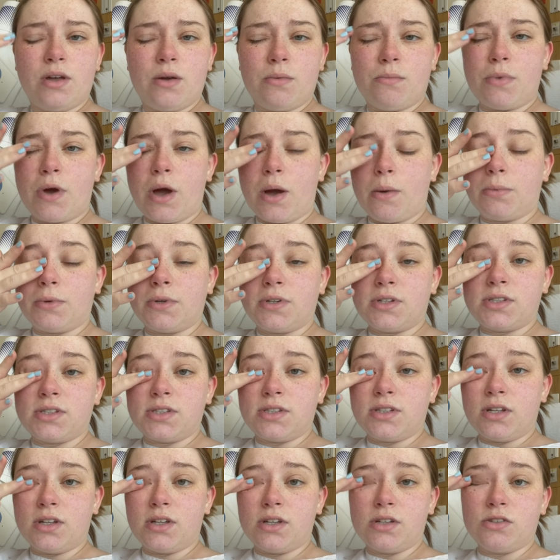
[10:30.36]
popping a
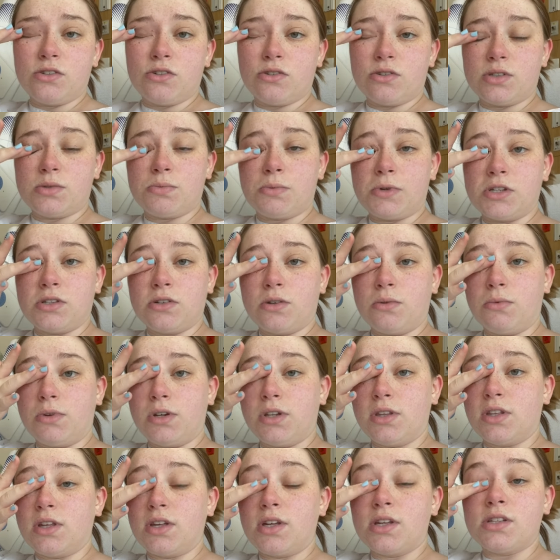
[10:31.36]
stitch or especially one
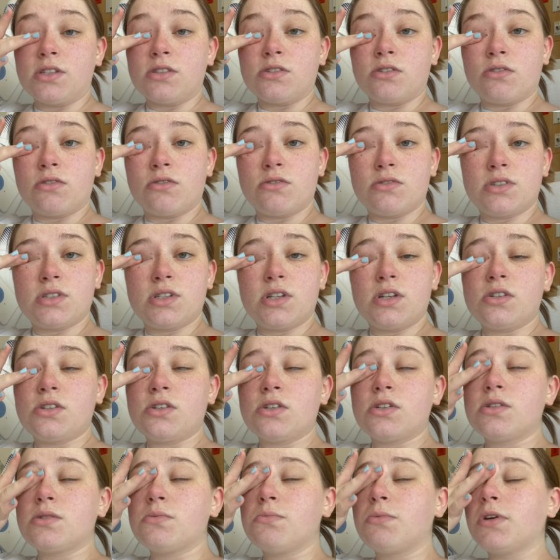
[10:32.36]
of the internal
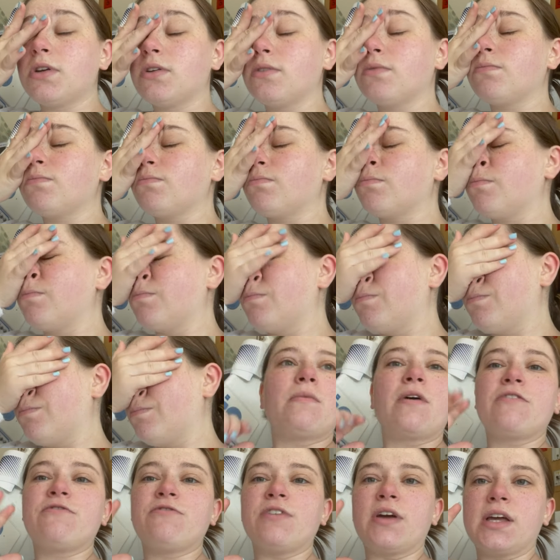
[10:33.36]
stitches. But
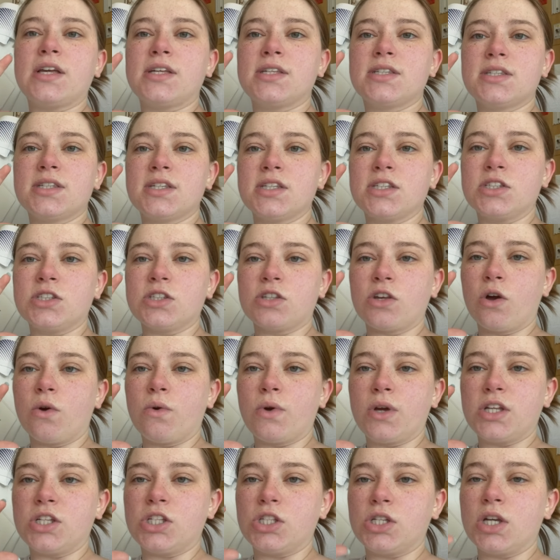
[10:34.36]
my face is so
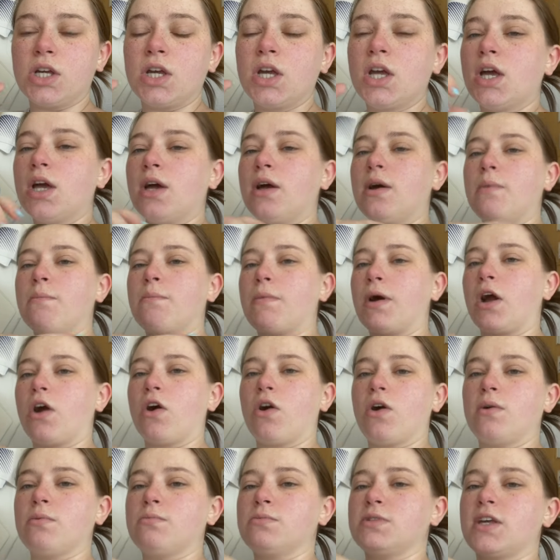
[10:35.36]
itchy. My
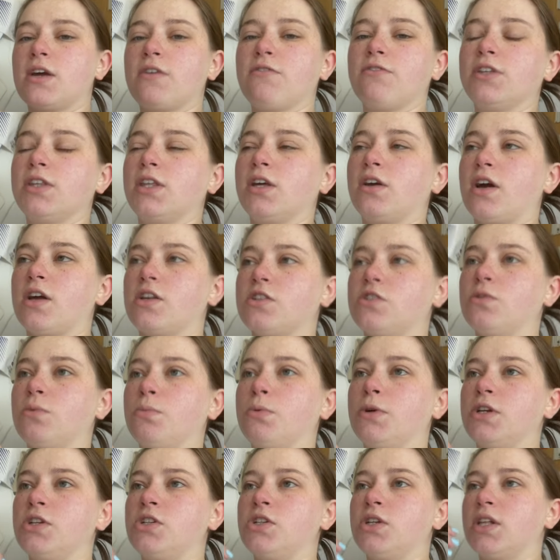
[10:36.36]
arms, everything got super
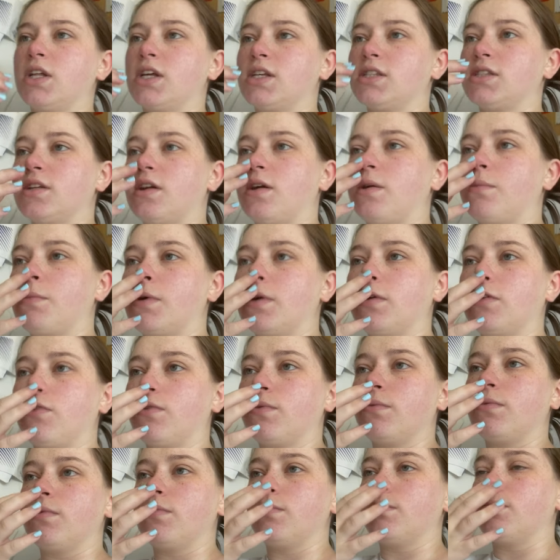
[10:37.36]
itchy last night. My
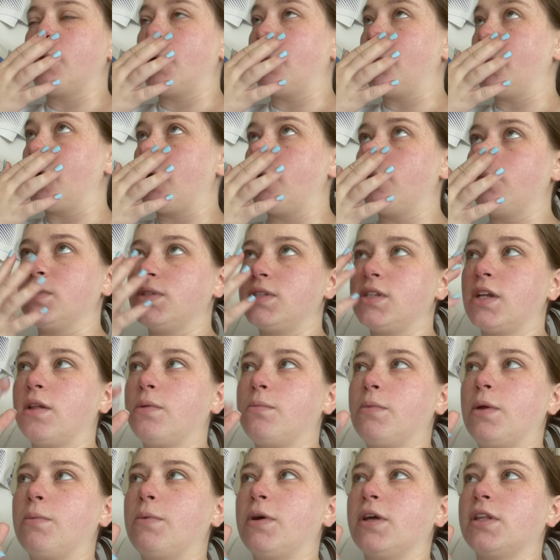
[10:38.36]
my mom was telling
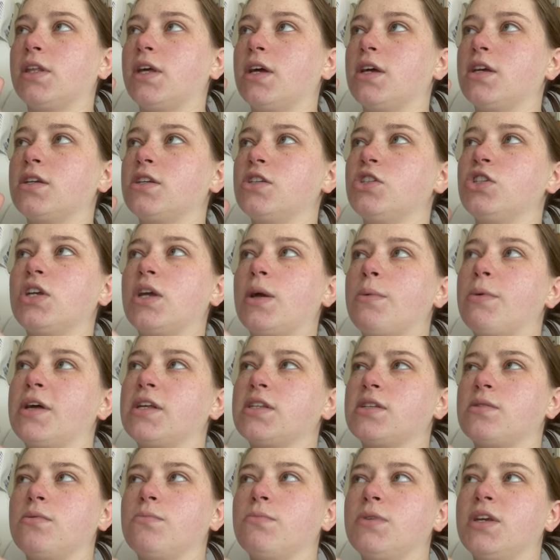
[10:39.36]
me about that because she kept
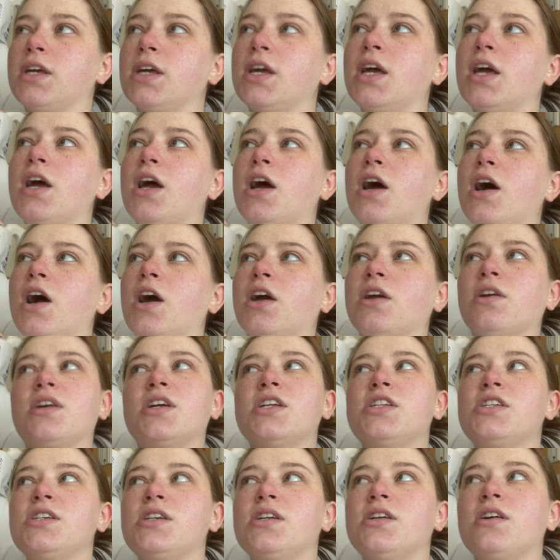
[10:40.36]
asking me, are you
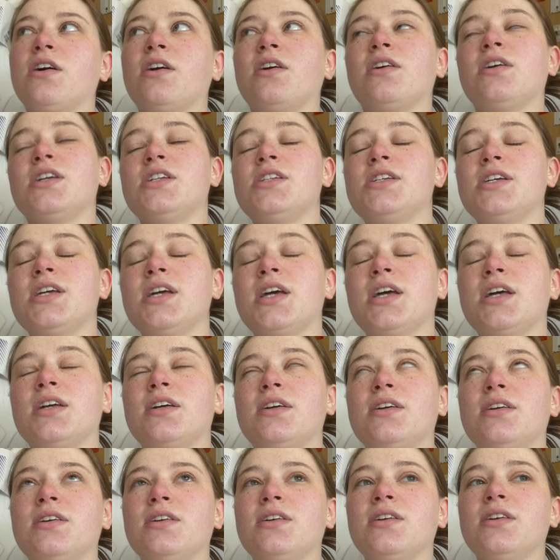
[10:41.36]
itchy? Are you itchy yet?
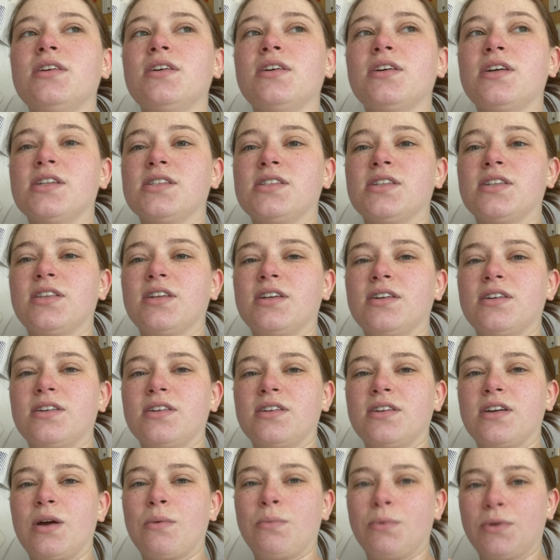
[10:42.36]
because of the
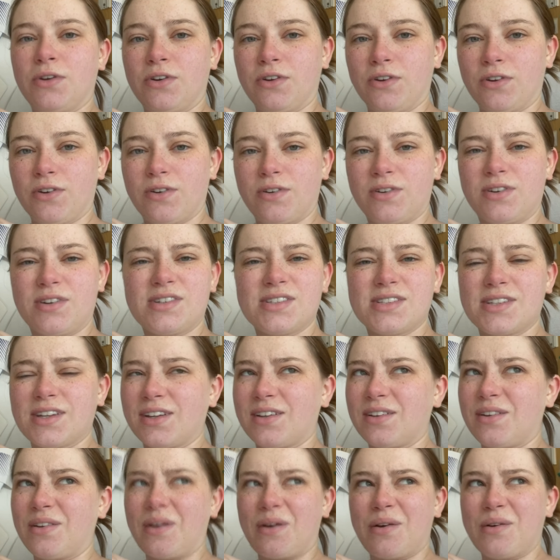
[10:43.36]
epidural. And I was
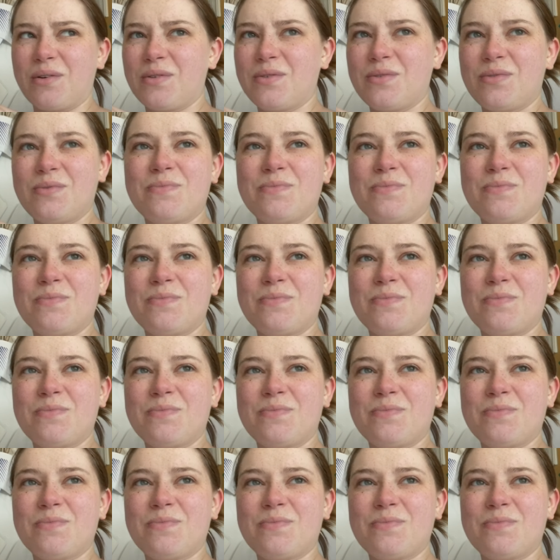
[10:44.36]
like, no,